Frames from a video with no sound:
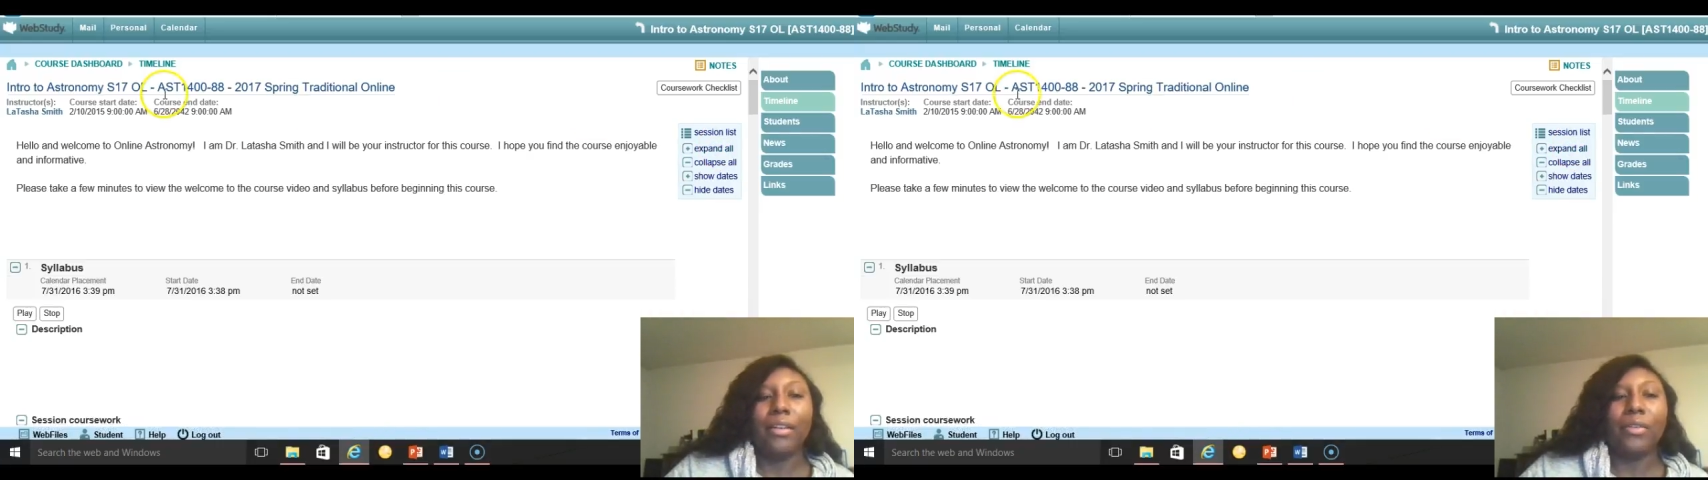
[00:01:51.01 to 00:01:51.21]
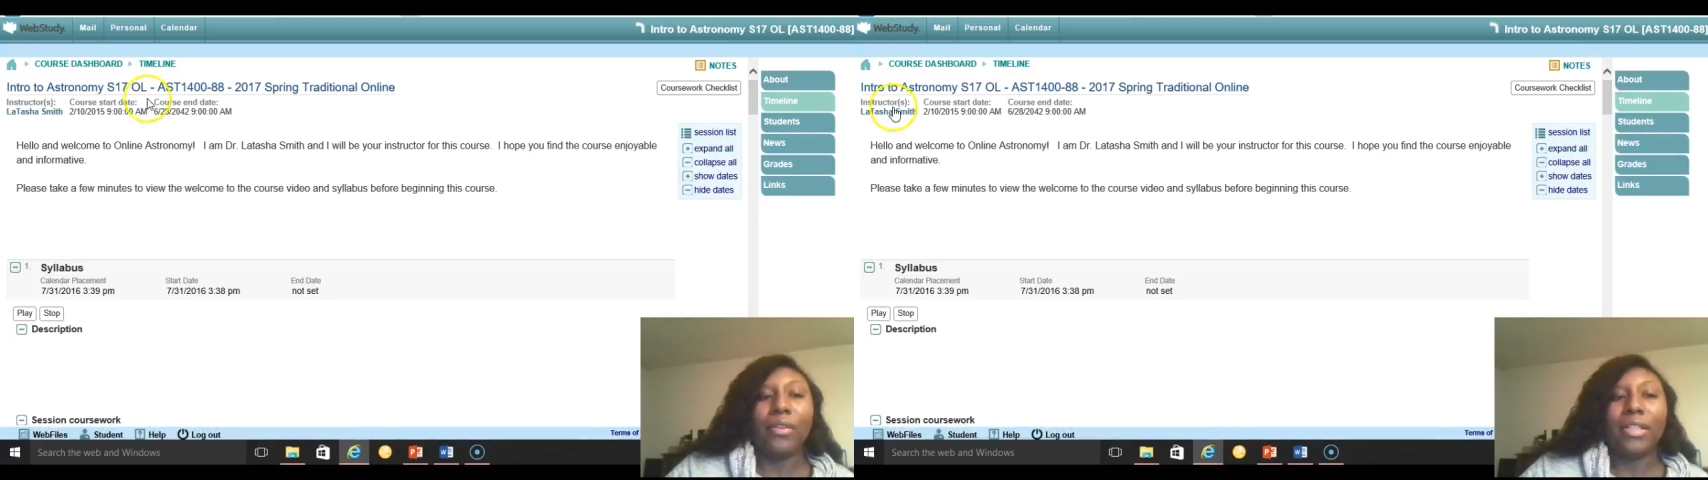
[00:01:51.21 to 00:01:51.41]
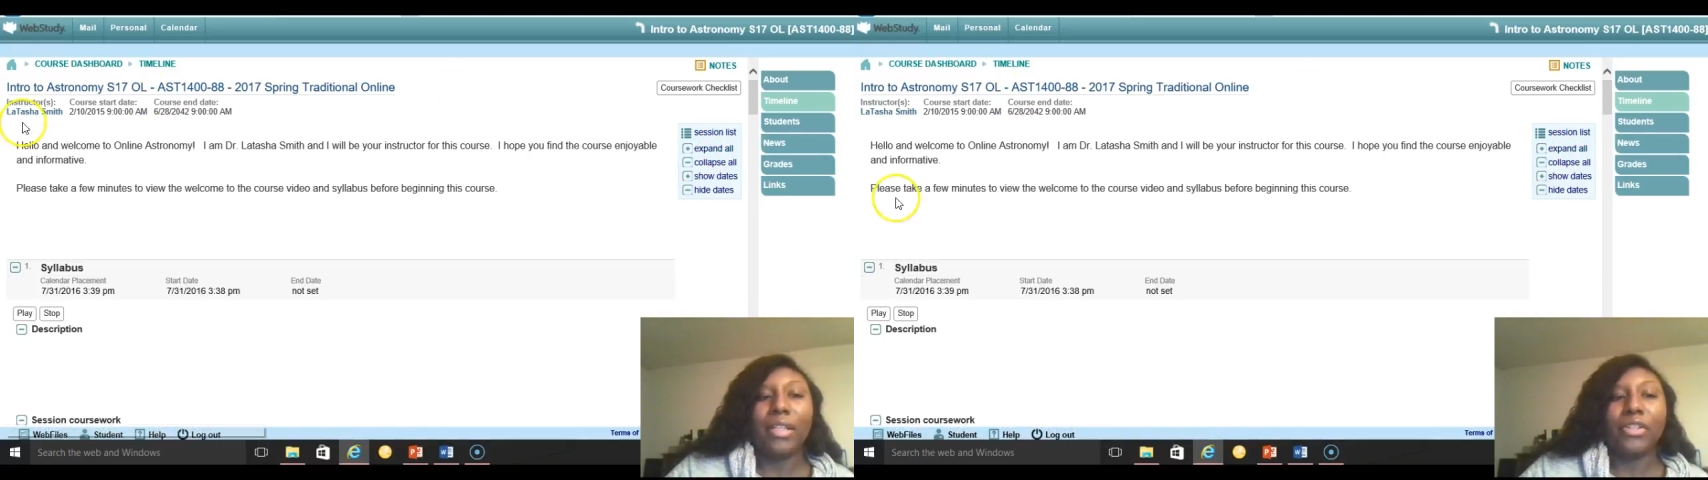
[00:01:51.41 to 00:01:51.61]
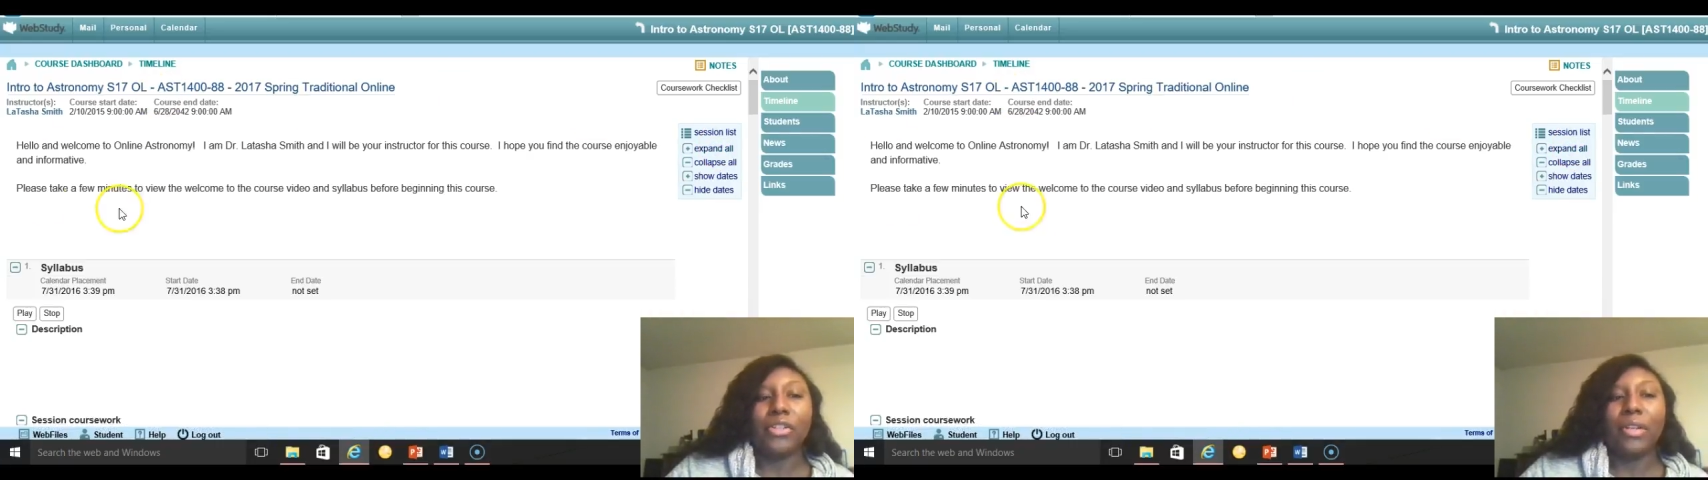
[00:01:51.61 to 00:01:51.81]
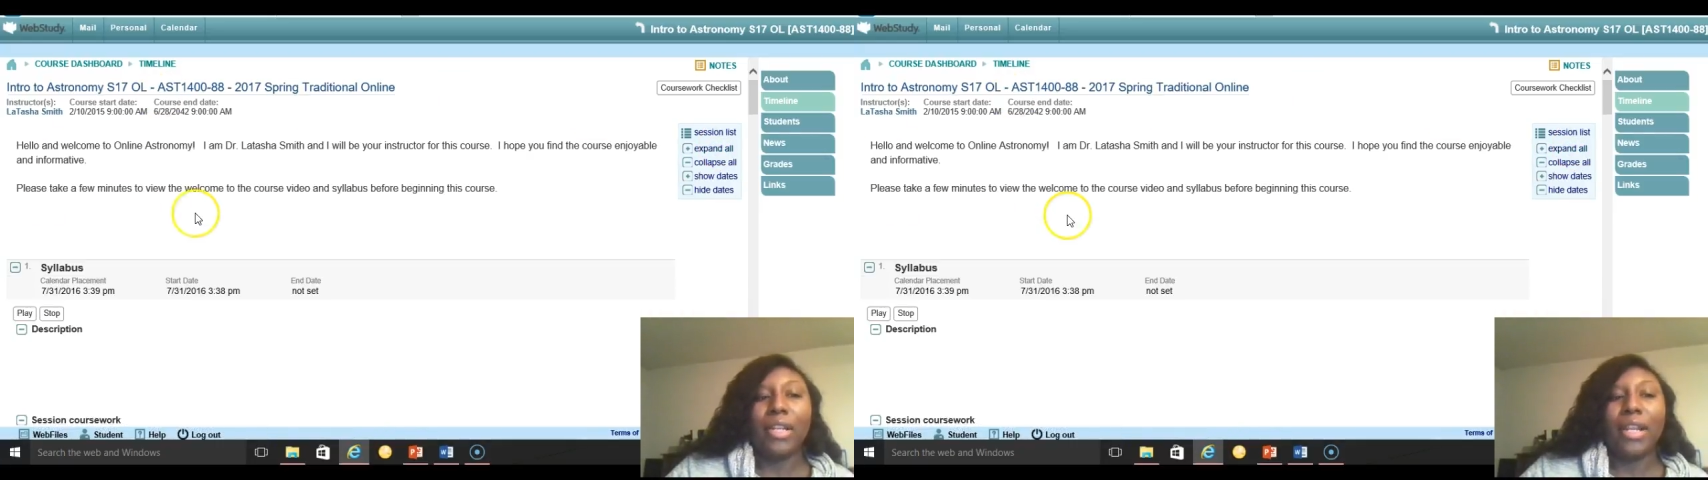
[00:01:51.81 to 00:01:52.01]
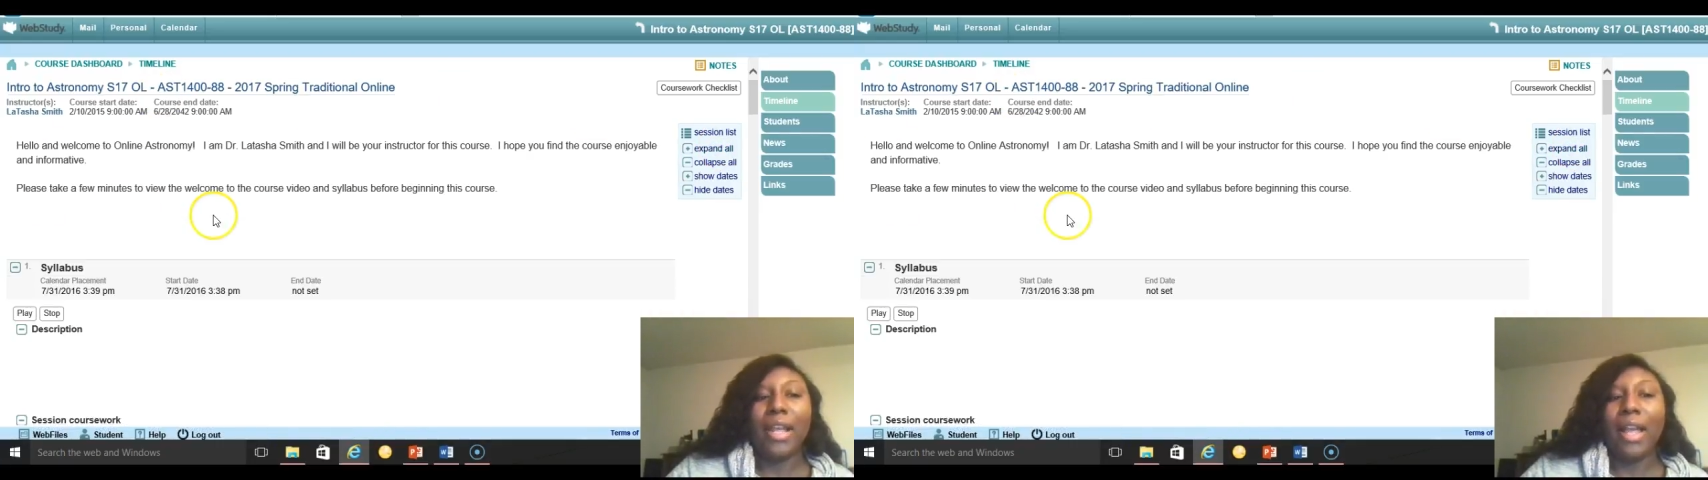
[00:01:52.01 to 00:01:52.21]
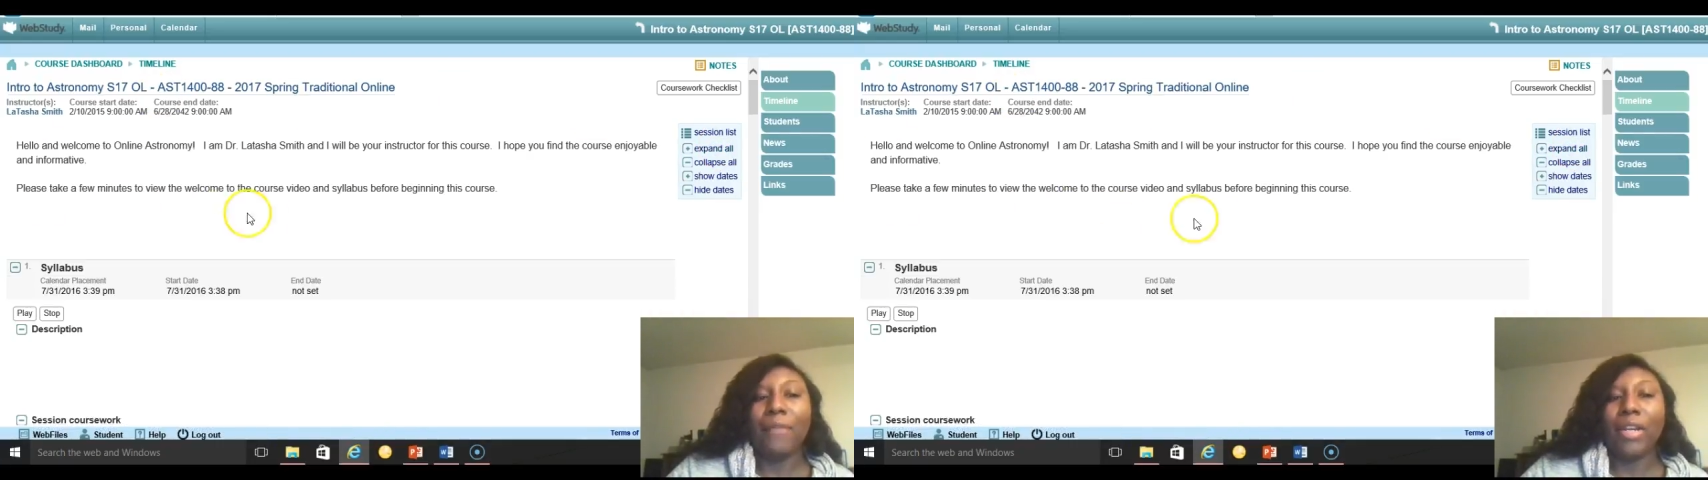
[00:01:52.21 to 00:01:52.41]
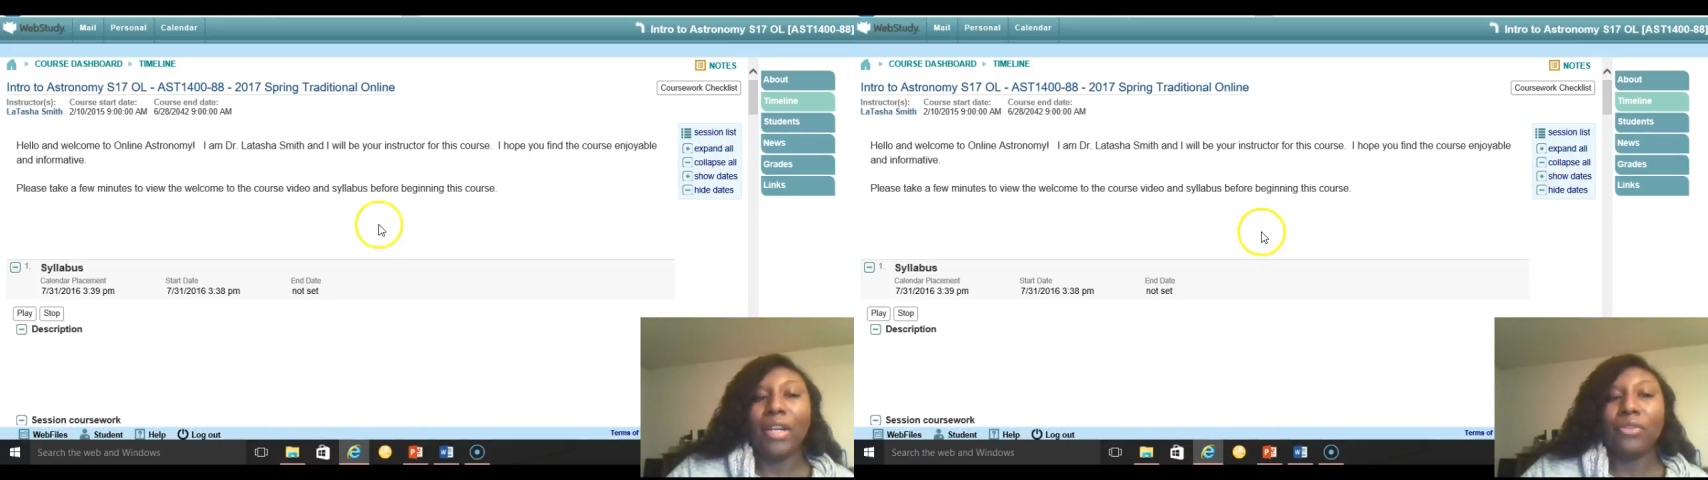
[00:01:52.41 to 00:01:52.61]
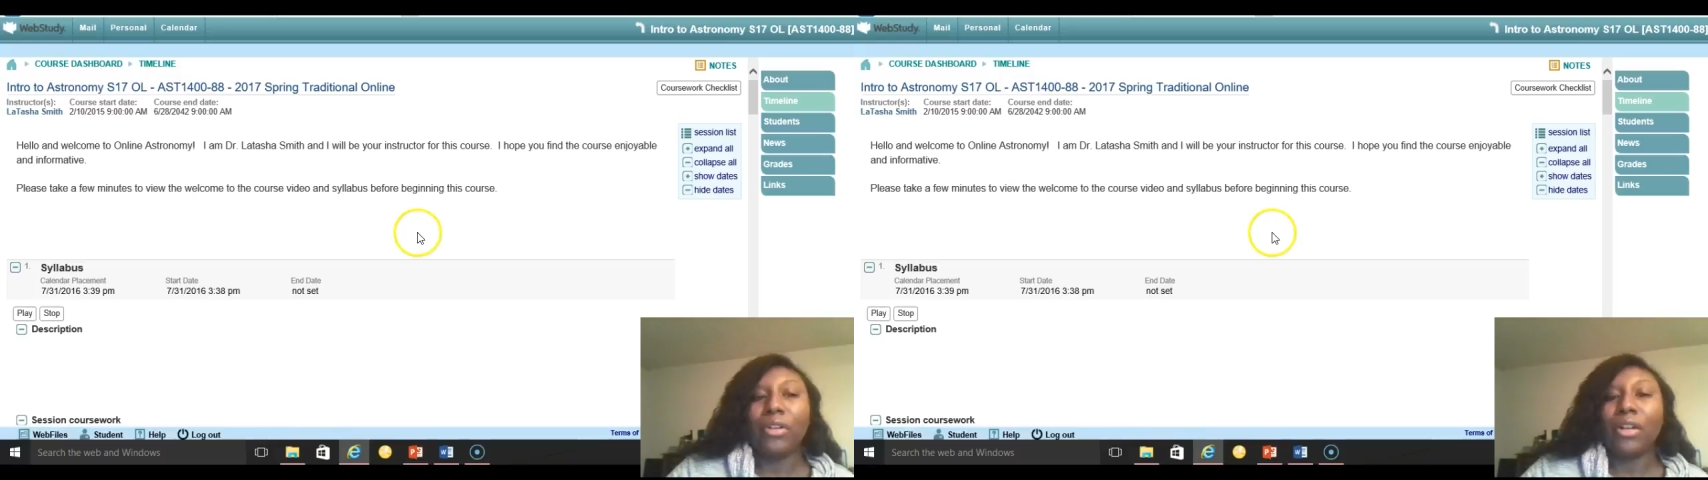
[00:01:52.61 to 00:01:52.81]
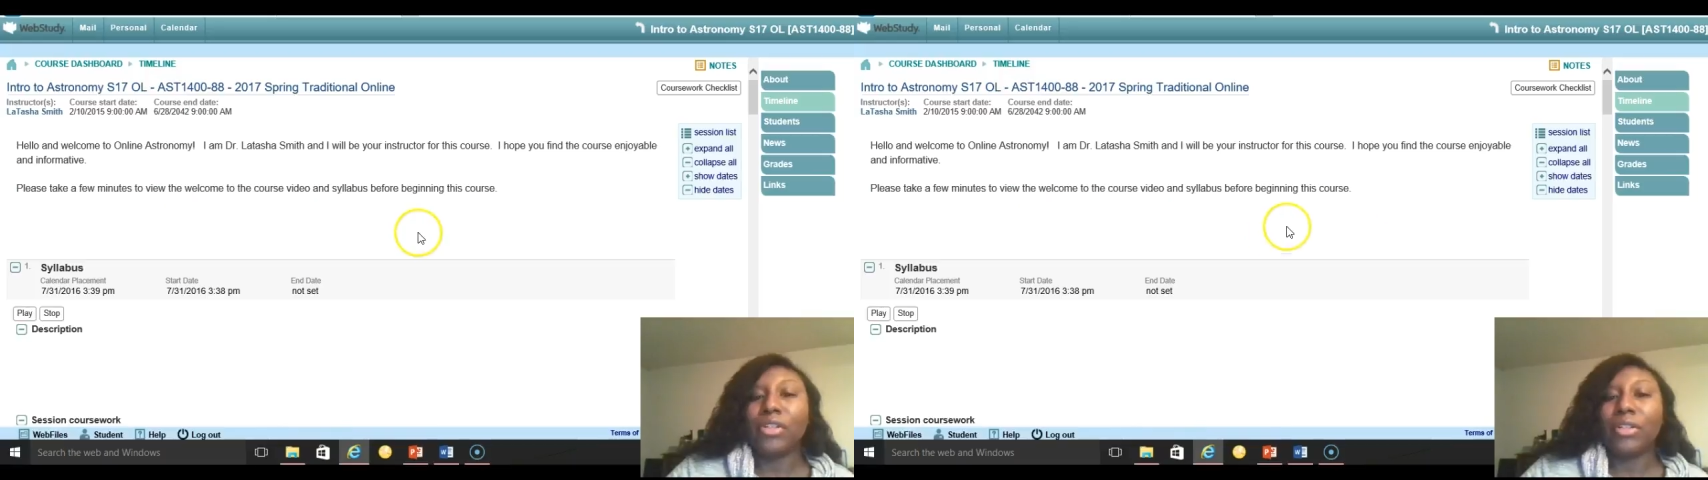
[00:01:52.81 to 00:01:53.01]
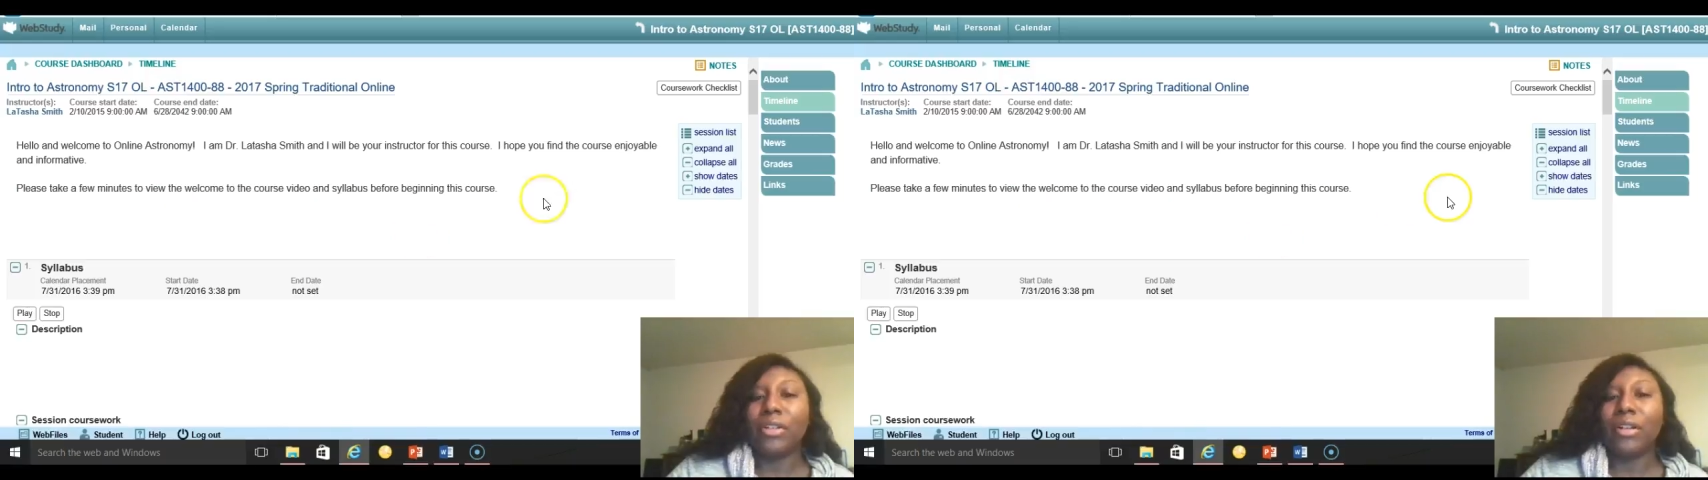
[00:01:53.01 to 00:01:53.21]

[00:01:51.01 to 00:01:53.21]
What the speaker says: Notice initially I have an introduction